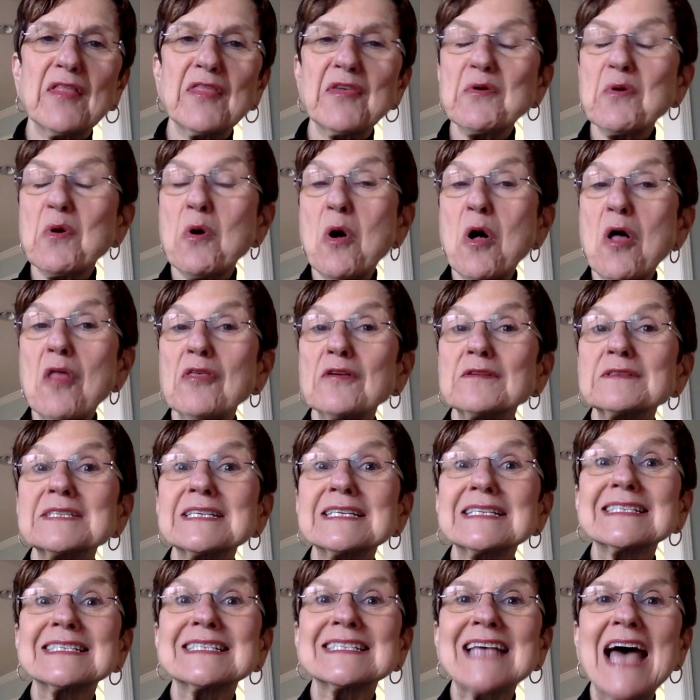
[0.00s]
There were all those
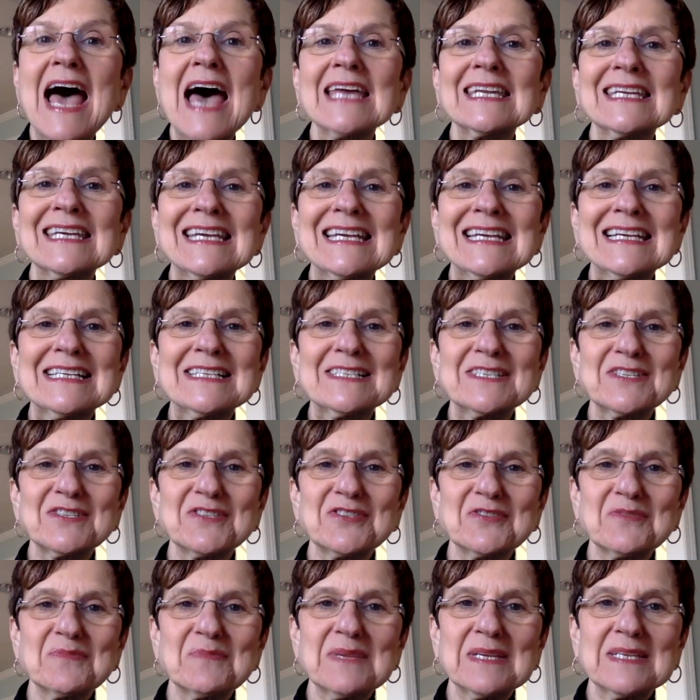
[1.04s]
exotic
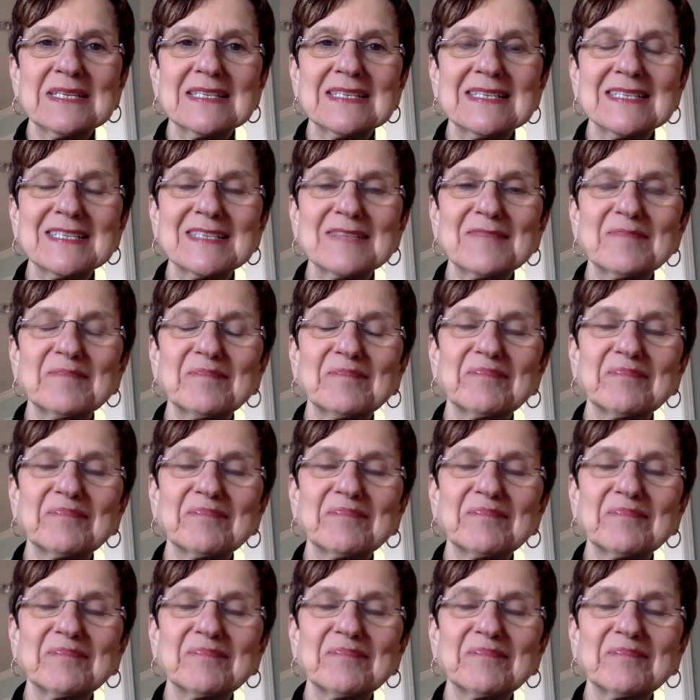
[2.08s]
instruments.